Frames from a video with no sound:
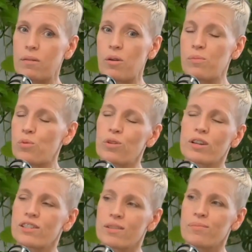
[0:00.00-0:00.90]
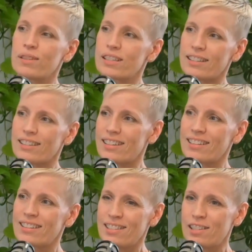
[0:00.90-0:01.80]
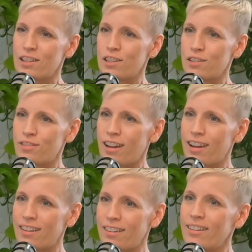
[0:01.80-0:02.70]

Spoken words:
our board is completely solidified,